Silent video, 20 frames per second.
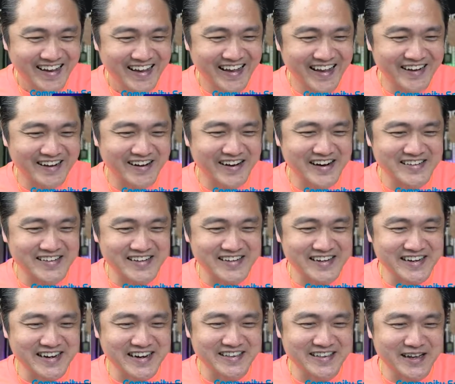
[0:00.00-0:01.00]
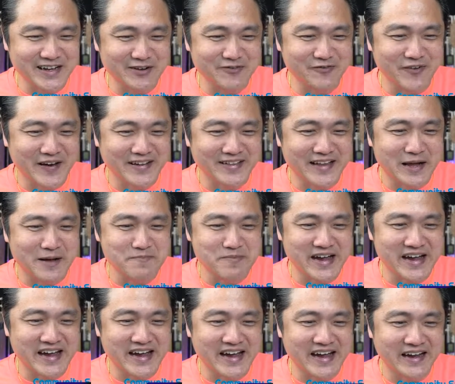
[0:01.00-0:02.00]
A crazy little Fanta
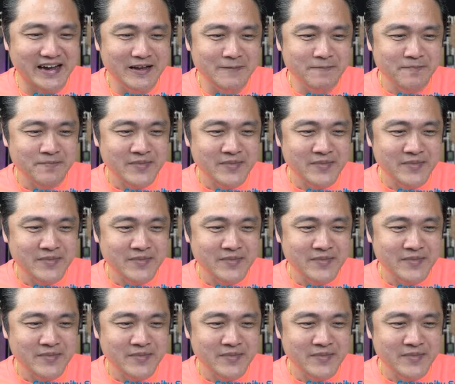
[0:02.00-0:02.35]
Bear.